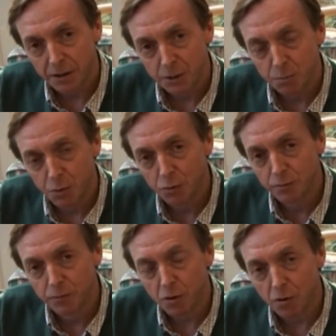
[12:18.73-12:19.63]
is
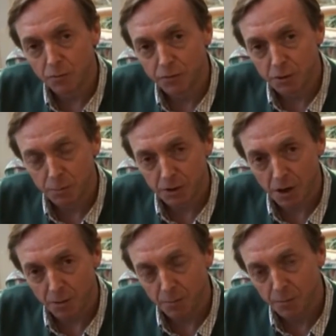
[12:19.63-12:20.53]
moved on to
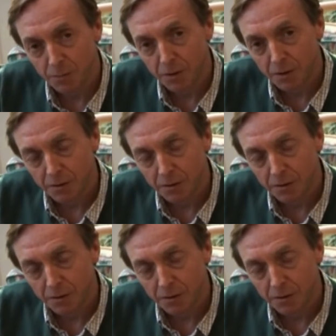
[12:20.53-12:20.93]
become